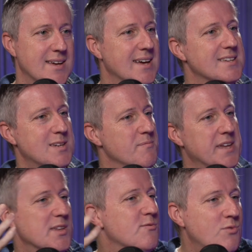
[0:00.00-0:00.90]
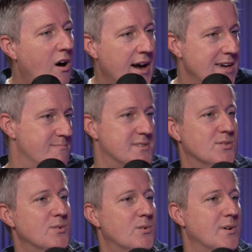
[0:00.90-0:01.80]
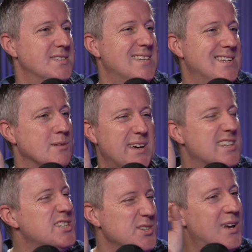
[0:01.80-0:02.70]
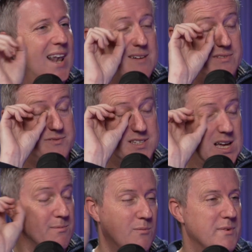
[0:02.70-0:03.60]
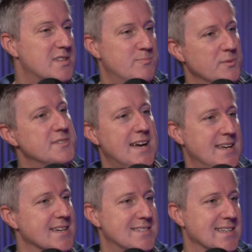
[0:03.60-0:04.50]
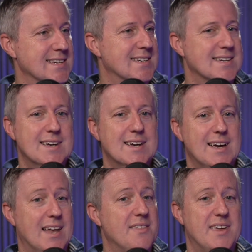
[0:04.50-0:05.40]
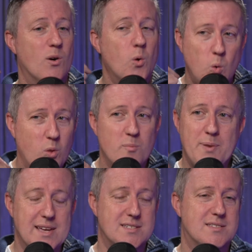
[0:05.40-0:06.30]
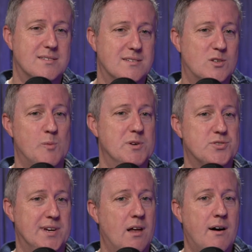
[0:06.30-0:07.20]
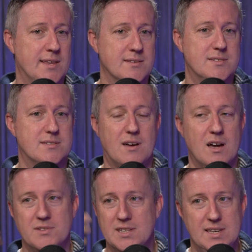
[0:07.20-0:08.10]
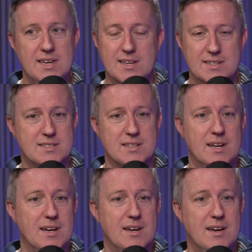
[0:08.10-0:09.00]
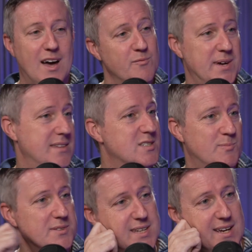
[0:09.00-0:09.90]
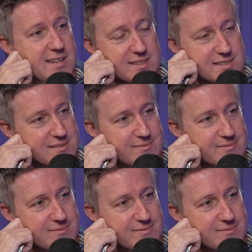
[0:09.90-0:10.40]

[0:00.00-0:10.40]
Yeah. Something that rhymes or is a little bit too clever to come up with spontaneously. And I think all the best commentary lines over the years have been spontaneous.